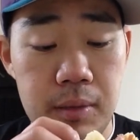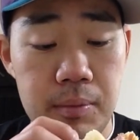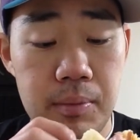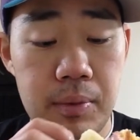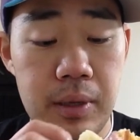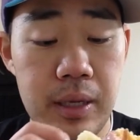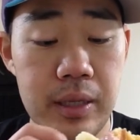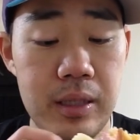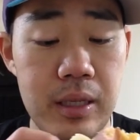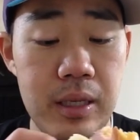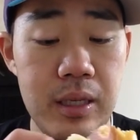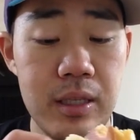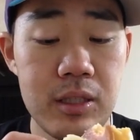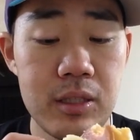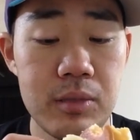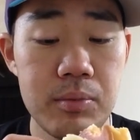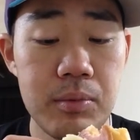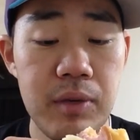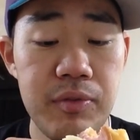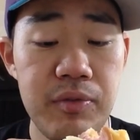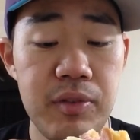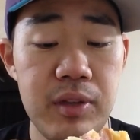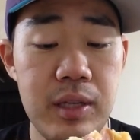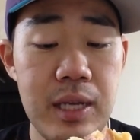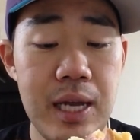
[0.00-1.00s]
the English
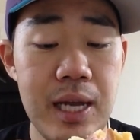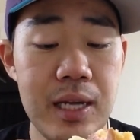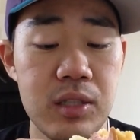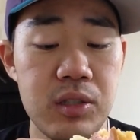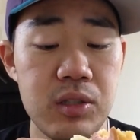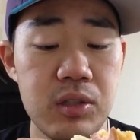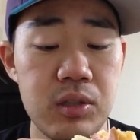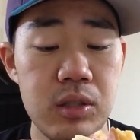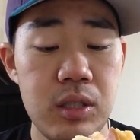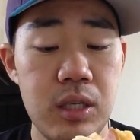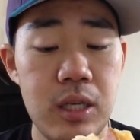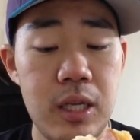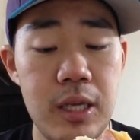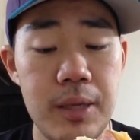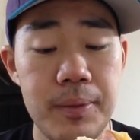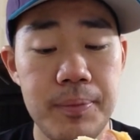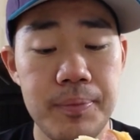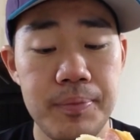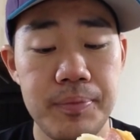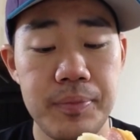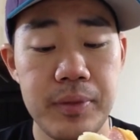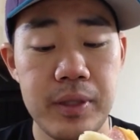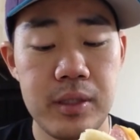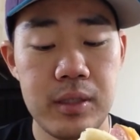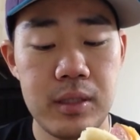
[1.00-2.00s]
muffin actually,
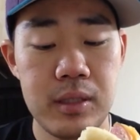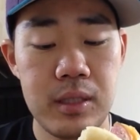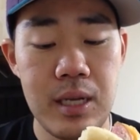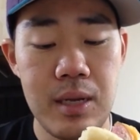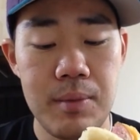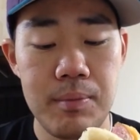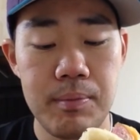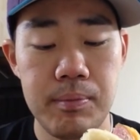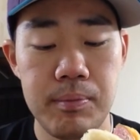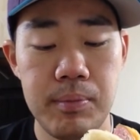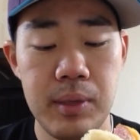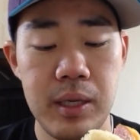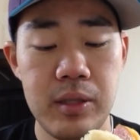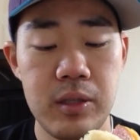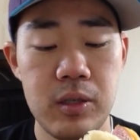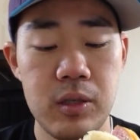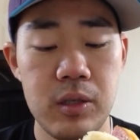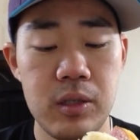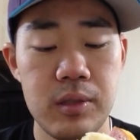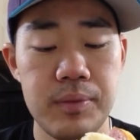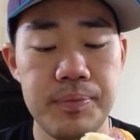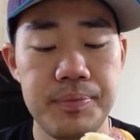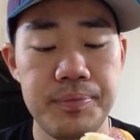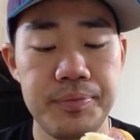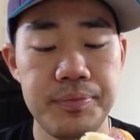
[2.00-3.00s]
it's not
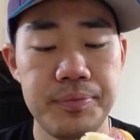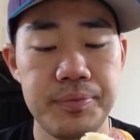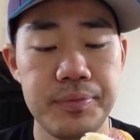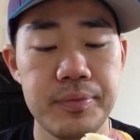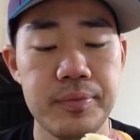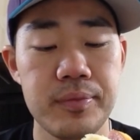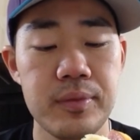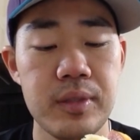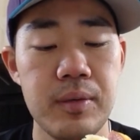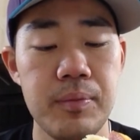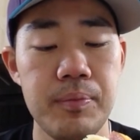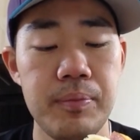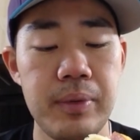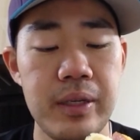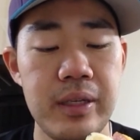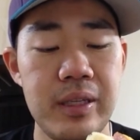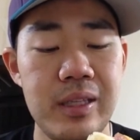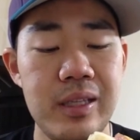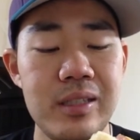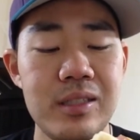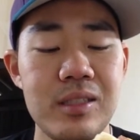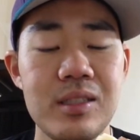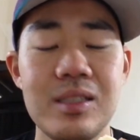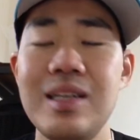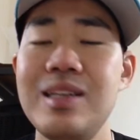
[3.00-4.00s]
buttered. But
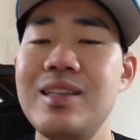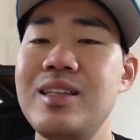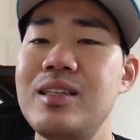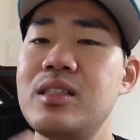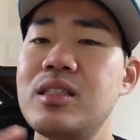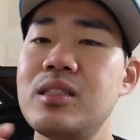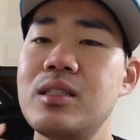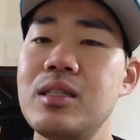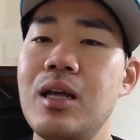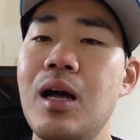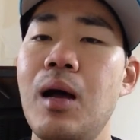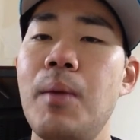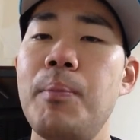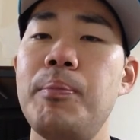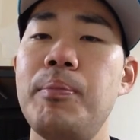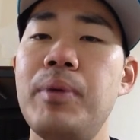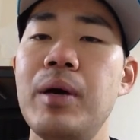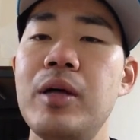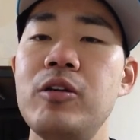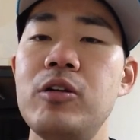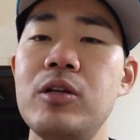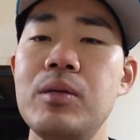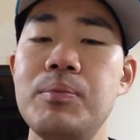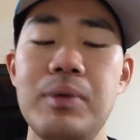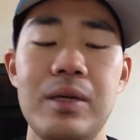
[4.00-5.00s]
it's not
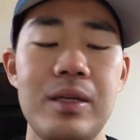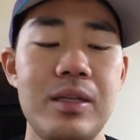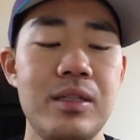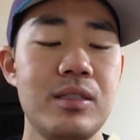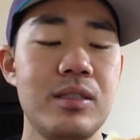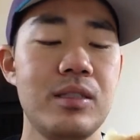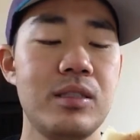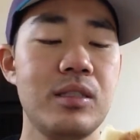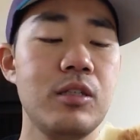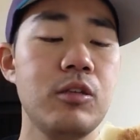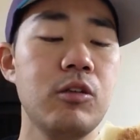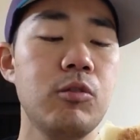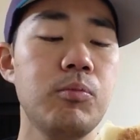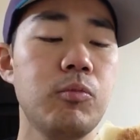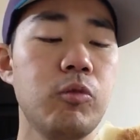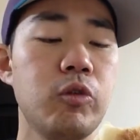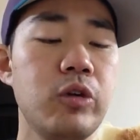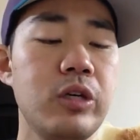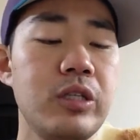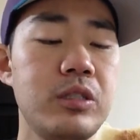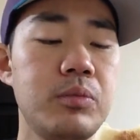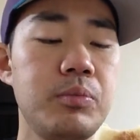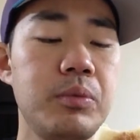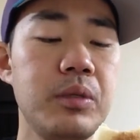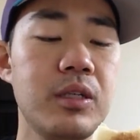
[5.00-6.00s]
buttered, but it's still
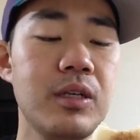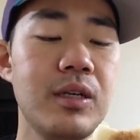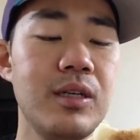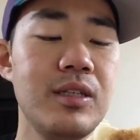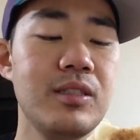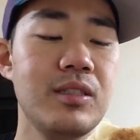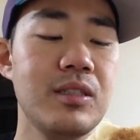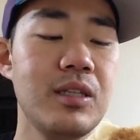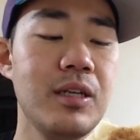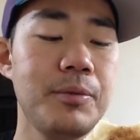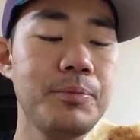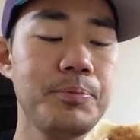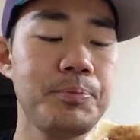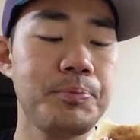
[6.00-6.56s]
moist because